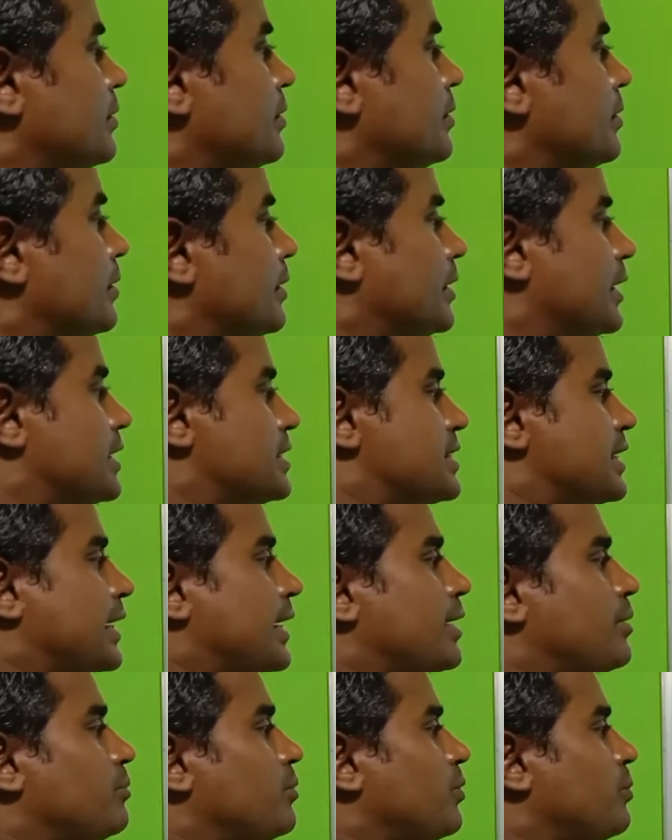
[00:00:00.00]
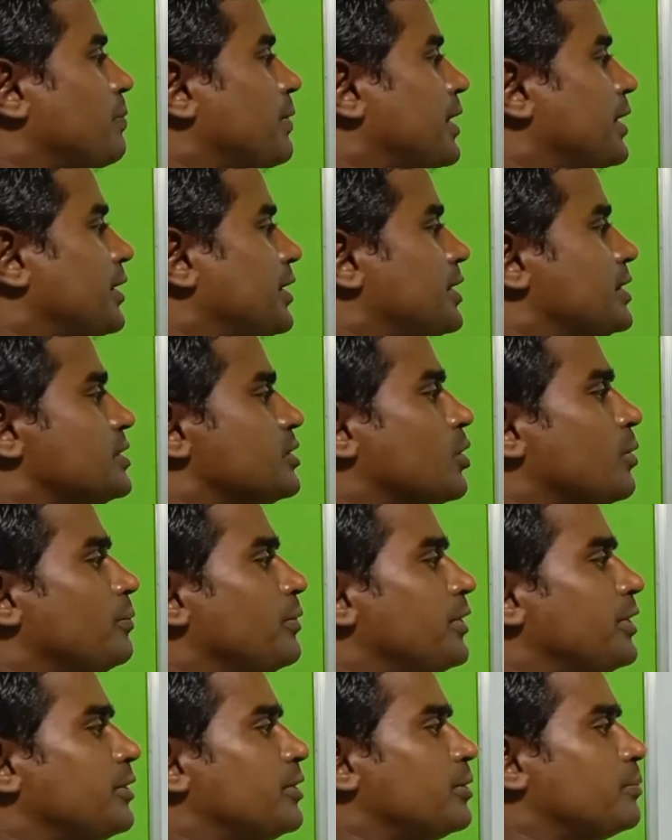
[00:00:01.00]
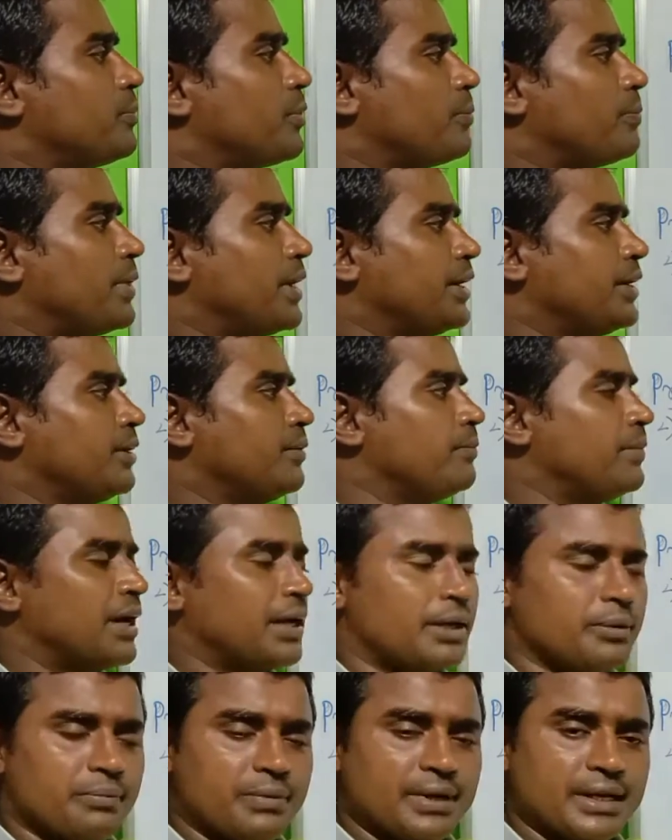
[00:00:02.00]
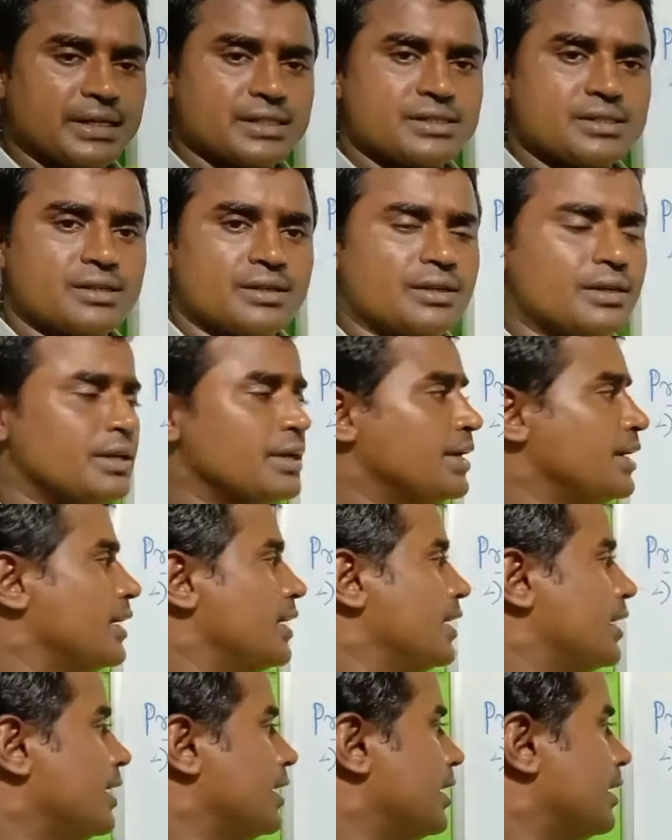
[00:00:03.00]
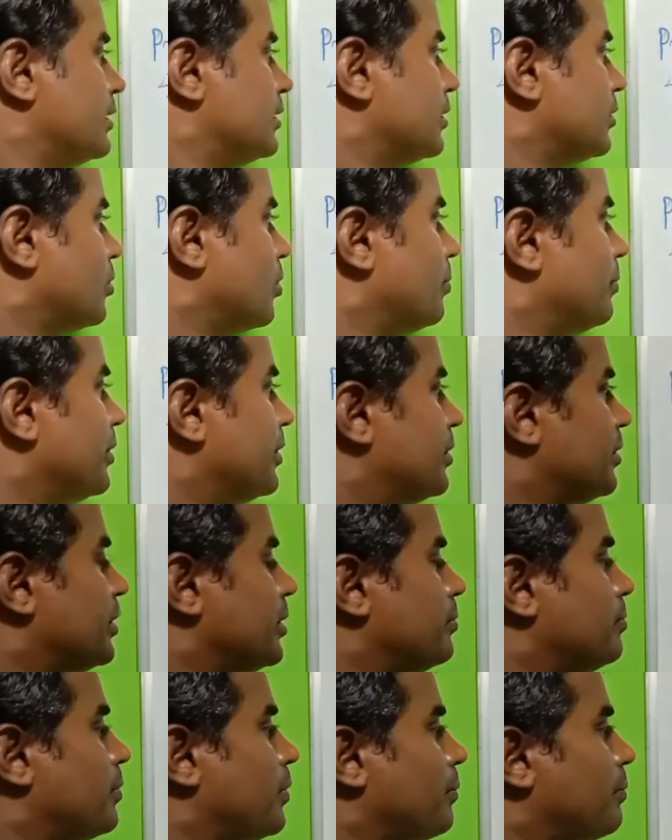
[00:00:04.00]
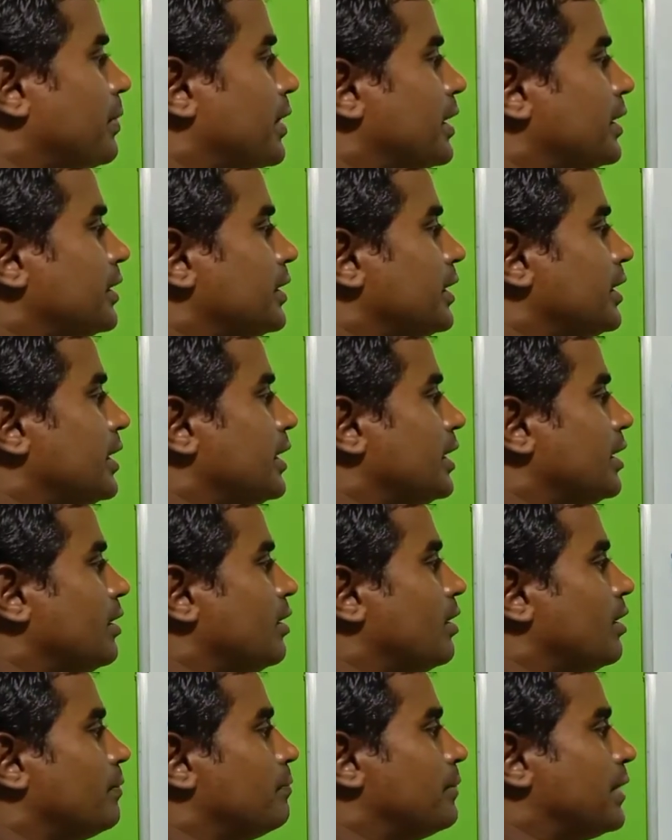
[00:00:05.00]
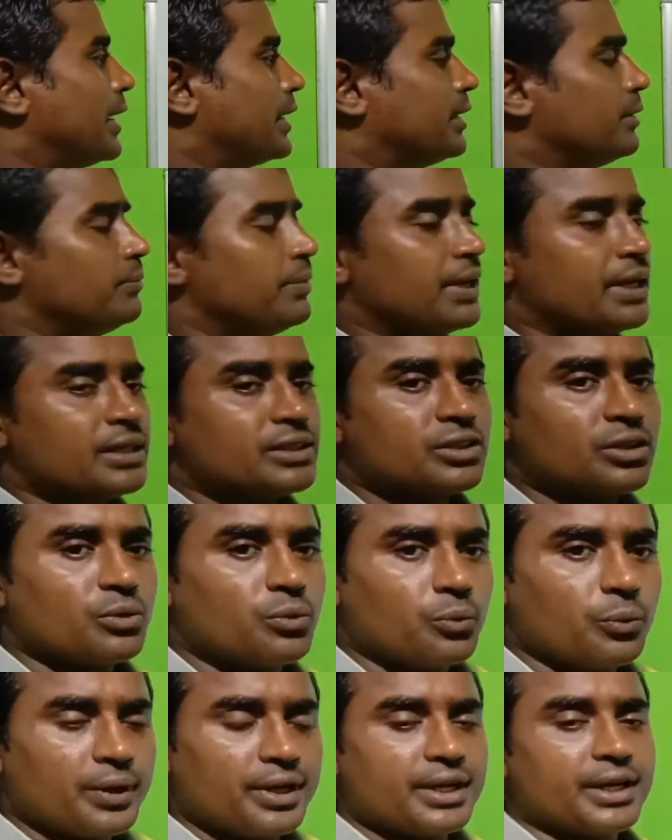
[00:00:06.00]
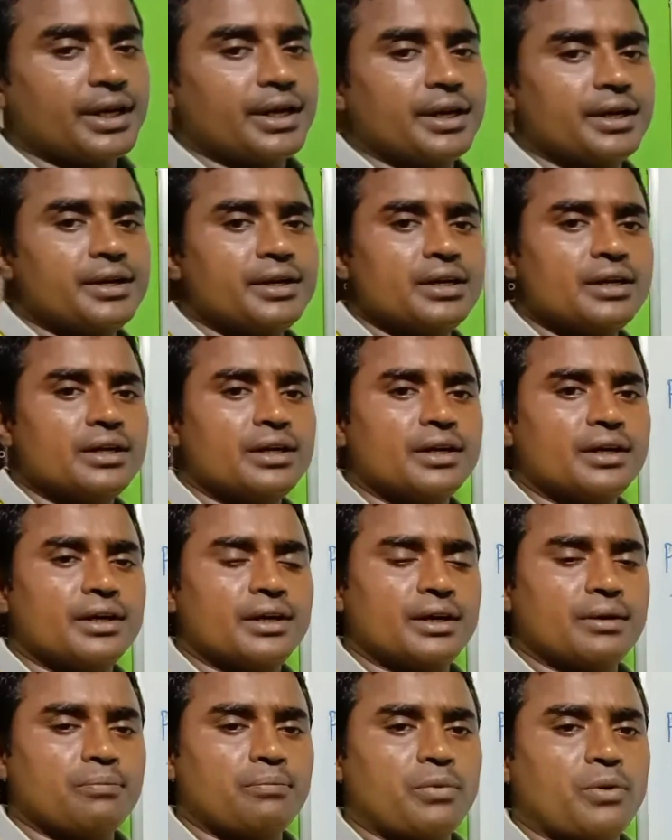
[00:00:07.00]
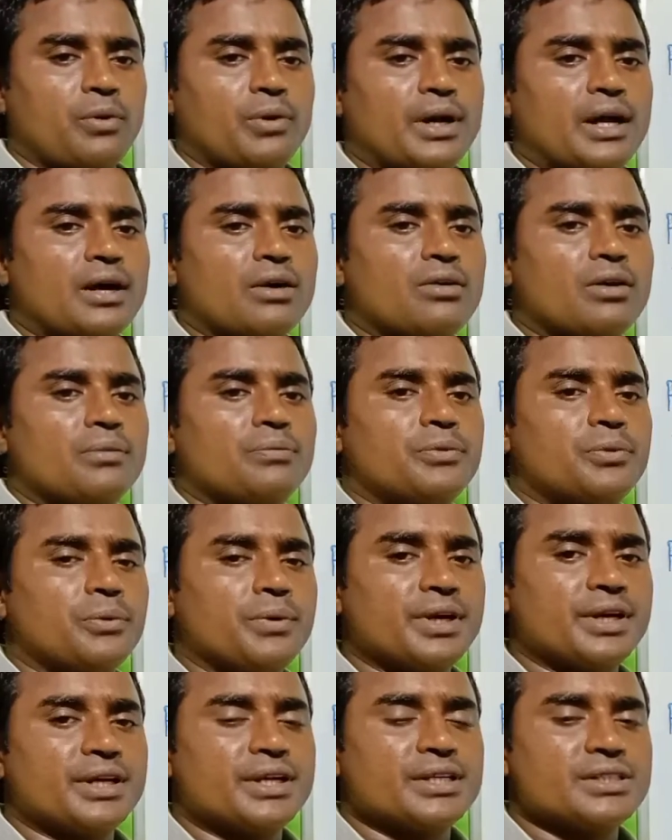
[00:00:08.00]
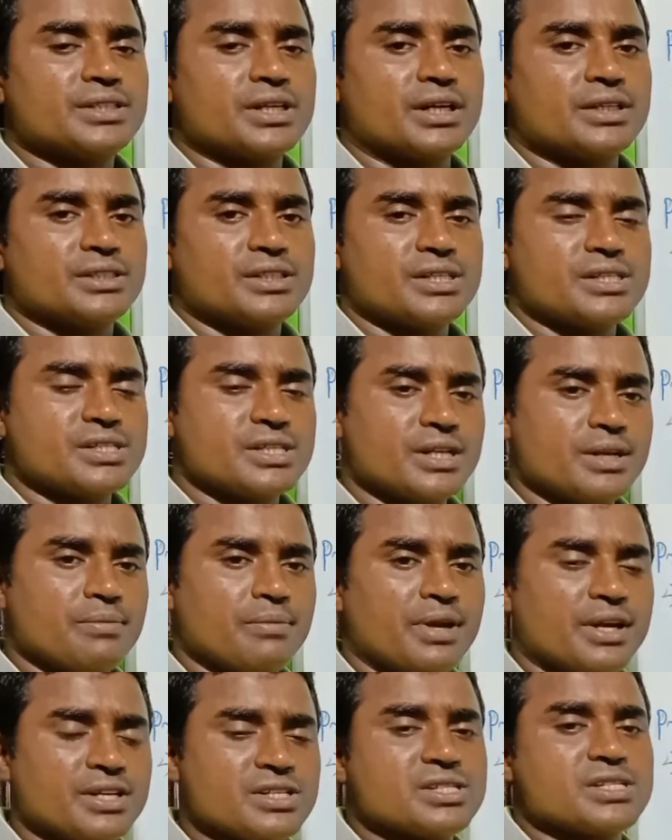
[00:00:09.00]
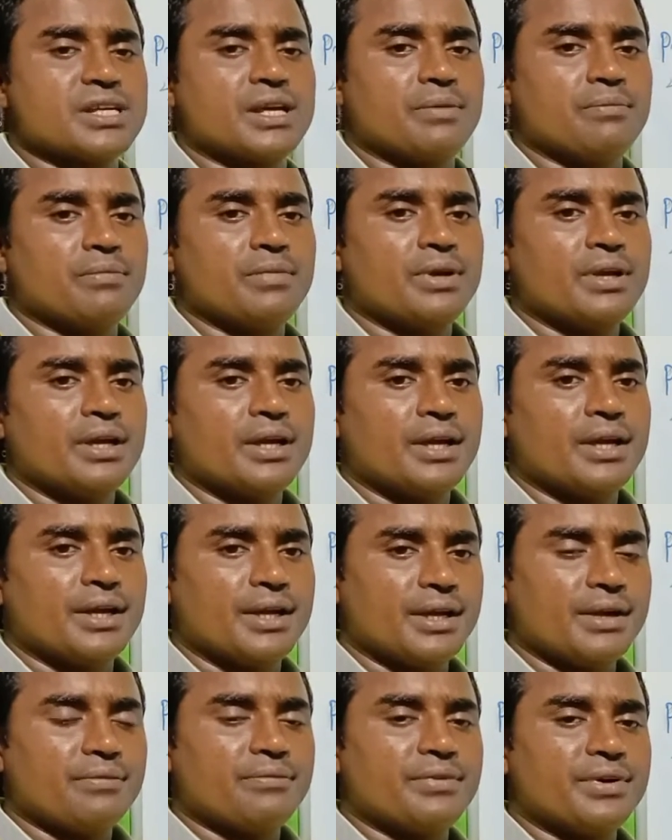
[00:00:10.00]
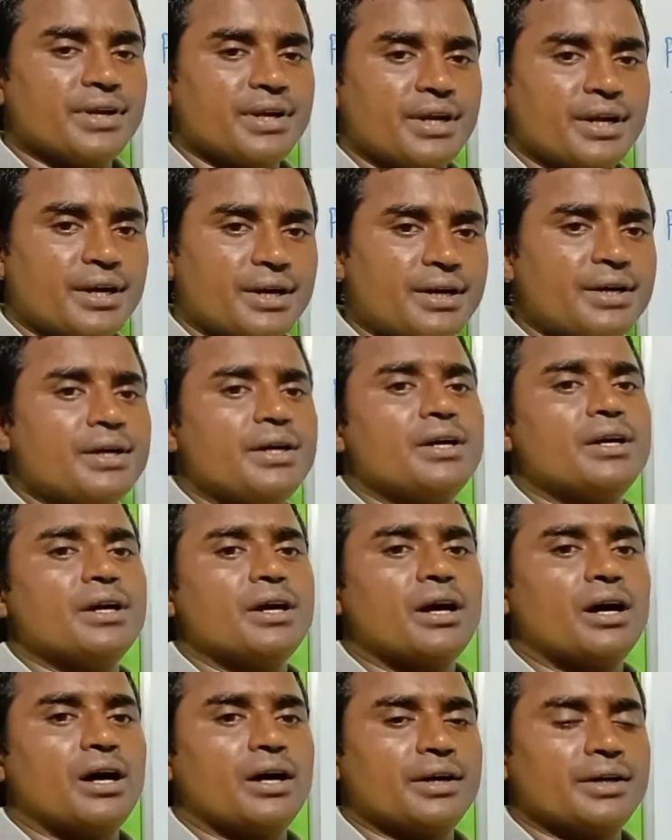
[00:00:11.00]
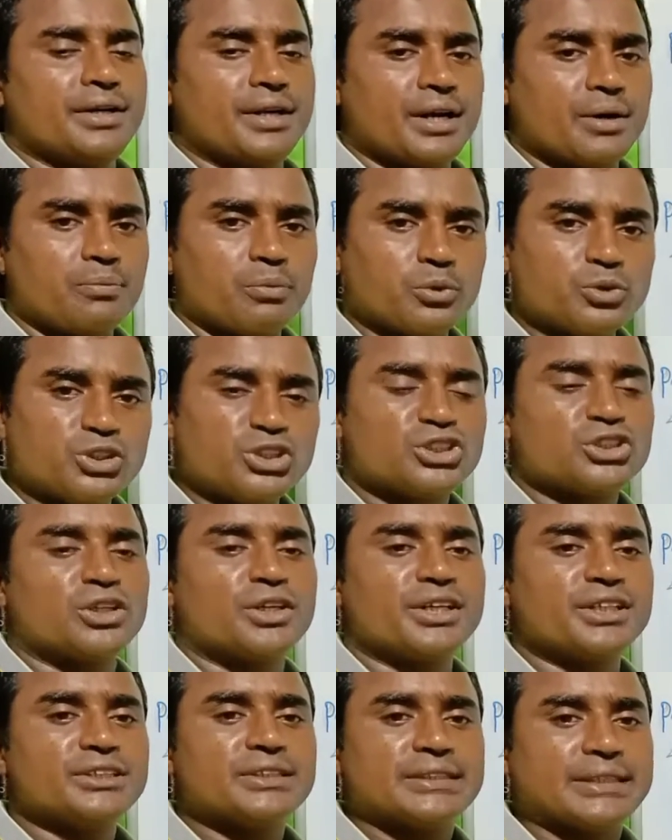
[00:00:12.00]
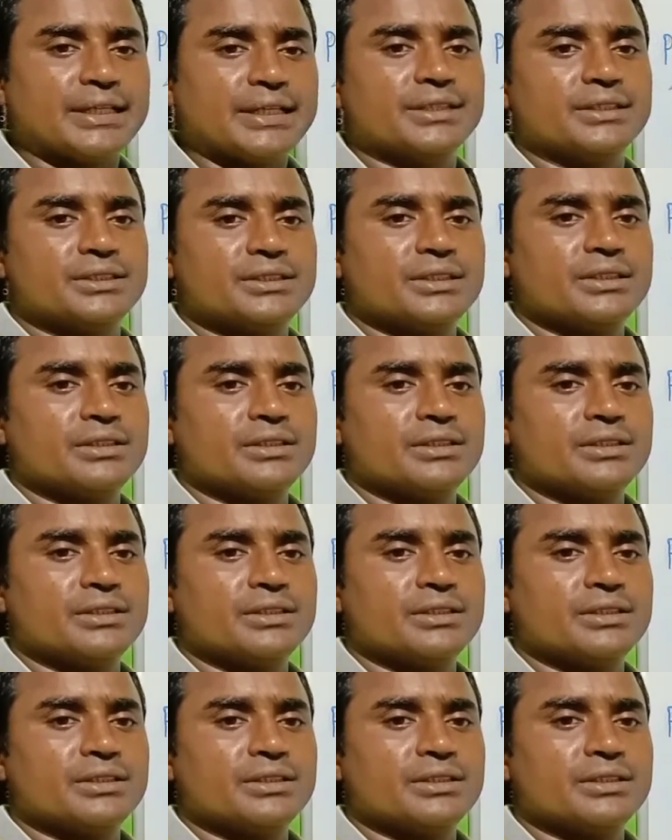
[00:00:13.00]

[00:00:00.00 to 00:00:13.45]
The second property is commutative property of multiplication. Commutative property of multiplication, we get the product of two integers is remain same if their position is changed.